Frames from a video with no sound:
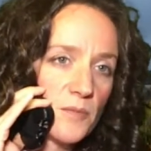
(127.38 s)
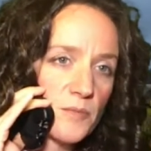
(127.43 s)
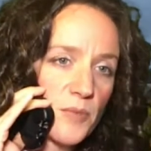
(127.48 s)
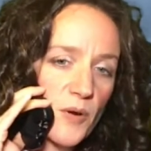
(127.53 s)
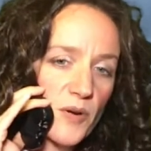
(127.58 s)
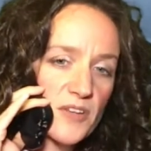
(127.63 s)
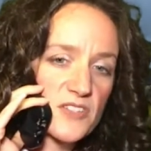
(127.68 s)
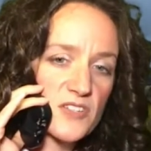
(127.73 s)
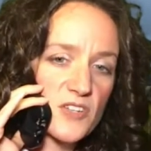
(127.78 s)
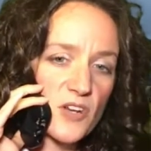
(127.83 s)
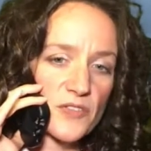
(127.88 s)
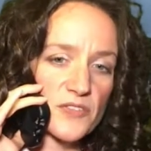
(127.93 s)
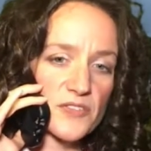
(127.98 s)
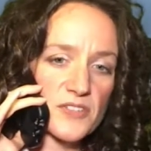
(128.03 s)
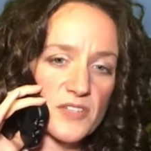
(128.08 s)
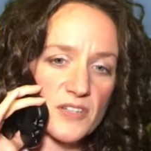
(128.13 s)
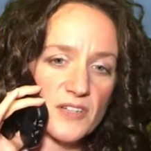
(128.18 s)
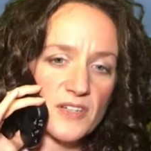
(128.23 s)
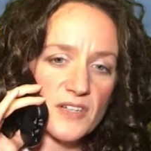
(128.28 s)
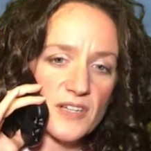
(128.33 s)
Boris
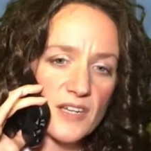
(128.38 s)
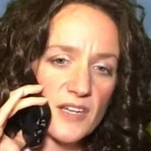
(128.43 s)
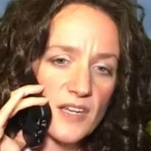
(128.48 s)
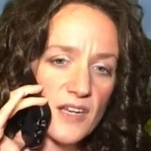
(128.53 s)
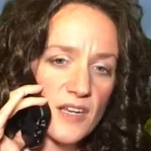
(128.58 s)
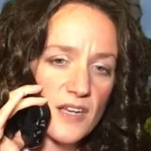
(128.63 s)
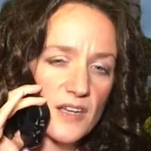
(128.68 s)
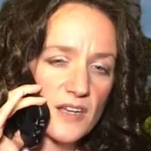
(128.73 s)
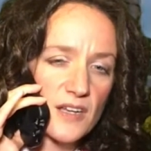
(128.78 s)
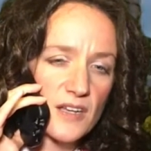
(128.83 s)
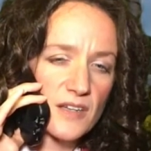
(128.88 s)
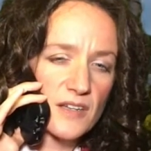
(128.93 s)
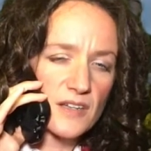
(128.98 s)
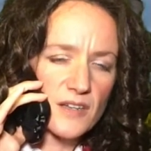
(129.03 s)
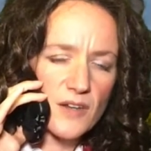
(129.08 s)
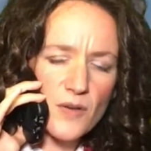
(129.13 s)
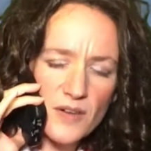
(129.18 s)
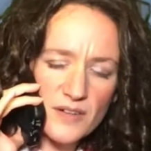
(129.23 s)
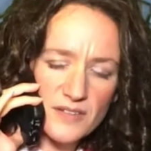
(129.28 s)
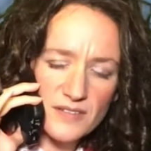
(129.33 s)
Johnson.
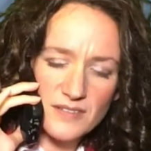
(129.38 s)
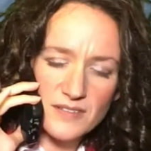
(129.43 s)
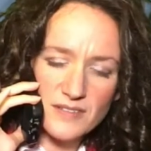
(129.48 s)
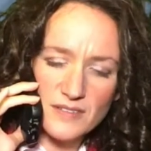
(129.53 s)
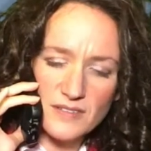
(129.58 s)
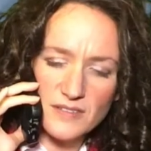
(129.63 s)
Okay,